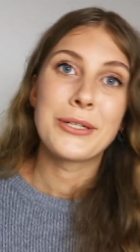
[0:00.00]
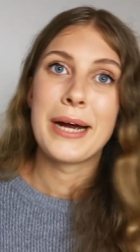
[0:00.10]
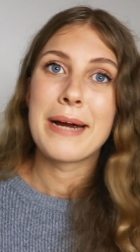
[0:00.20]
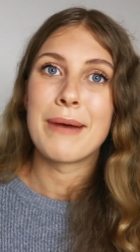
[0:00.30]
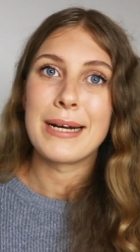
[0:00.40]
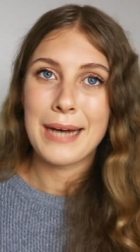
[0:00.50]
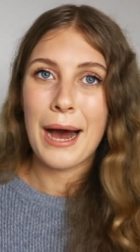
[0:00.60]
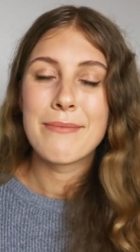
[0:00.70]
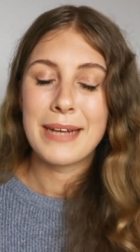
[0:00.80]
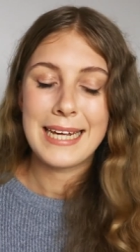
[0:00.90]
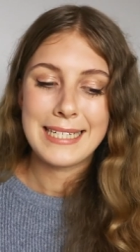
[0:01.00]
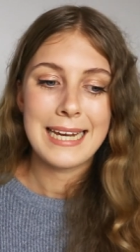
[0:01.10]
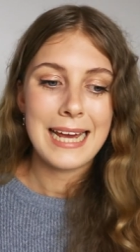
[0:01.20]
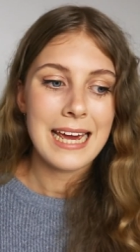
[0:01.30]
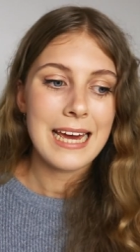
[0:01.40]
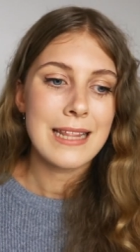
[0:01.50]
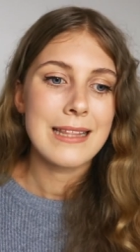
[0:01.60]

during my time in Italy,